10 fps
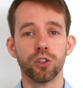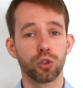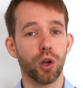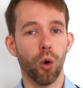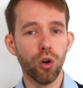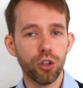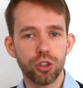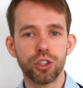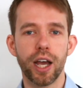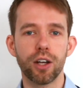So in order
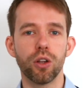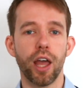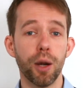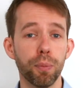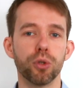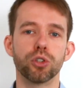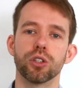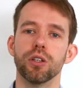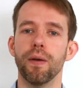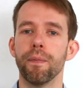to tackle air
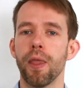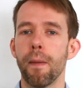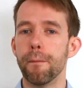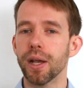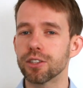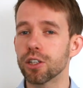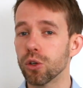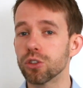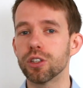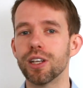pollution,
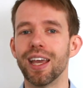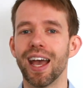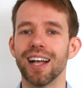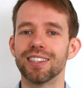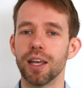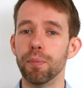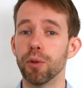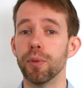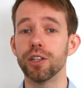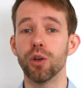Mexico City has
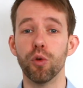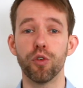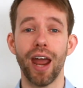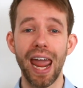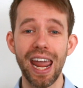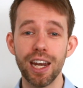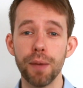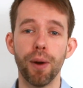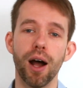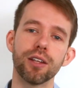implemented over
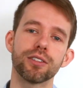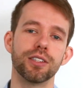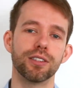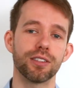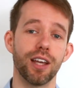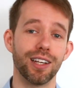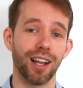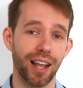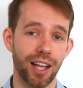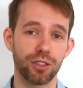80 policies in the
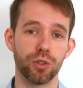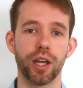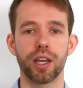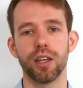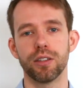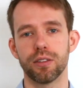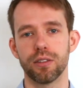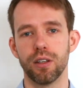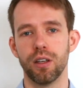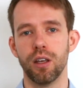last two decades.
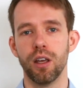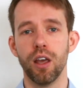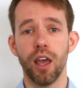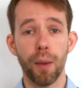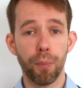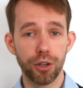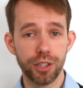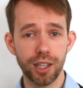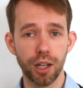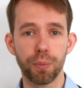And
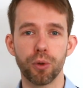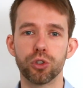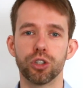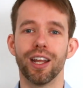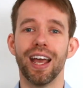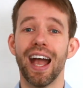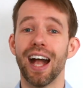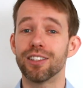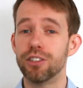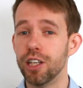particulate pollution
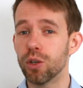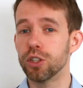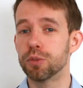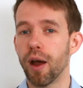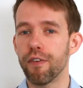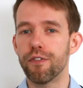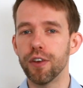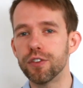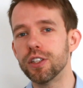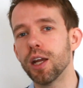has decreased by
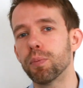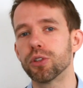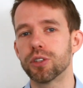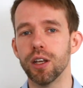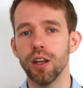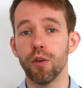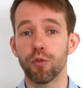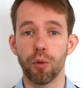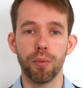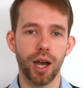58%
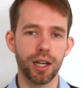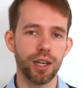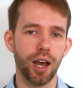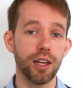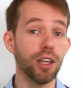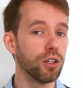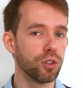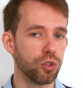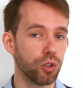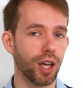from 1990
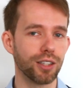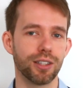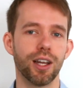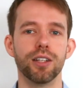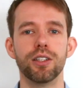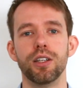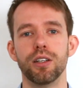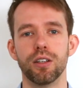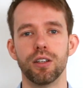to 2019.